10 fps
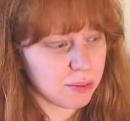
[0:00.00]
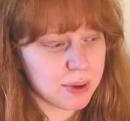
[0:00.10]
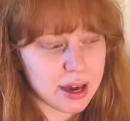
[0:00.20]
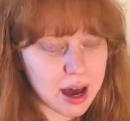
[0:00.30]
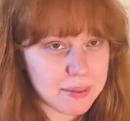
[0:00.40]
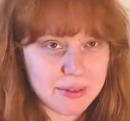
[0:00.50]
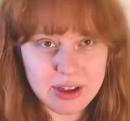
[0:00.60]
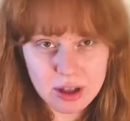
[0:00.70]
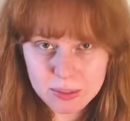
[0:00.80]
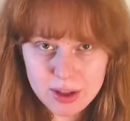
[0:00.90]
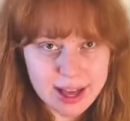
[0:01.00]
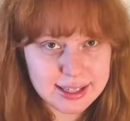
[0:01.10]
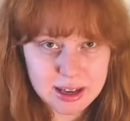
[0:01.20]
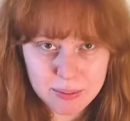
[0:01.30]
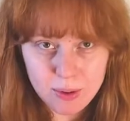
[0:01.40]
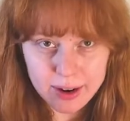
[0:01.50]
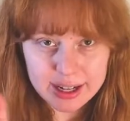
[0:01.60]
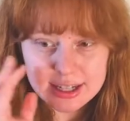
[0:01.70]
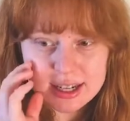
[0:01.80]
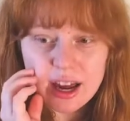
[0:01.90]
become available at some
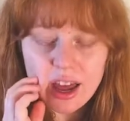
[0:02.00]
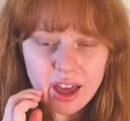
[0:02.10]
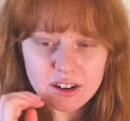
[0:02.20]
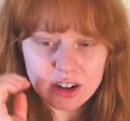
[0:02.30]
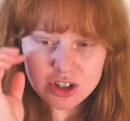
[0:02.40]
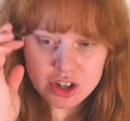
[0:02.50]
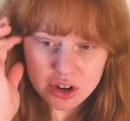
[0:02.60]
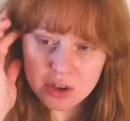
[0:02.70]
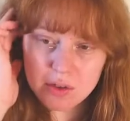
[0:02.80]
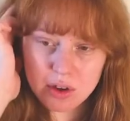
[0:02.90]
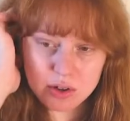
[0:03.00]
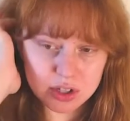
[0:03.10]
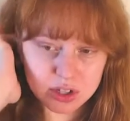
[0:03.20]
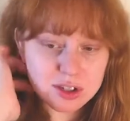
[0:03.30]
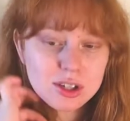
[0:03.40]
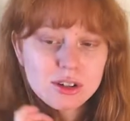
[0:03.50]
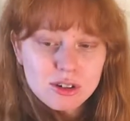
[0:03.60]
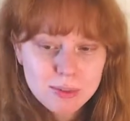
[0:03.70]
point, and I'll show you those too.